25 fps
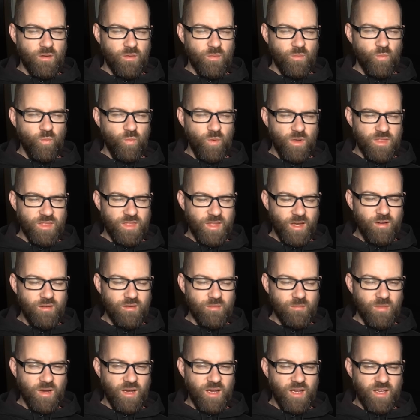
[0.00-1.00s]
without
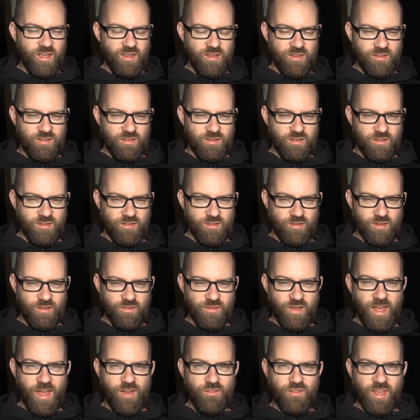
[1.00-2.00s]
my sort of
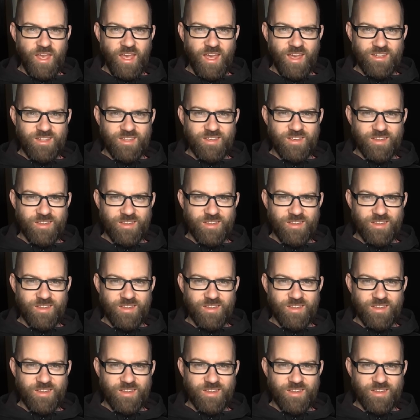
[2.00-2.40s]
heavy-handed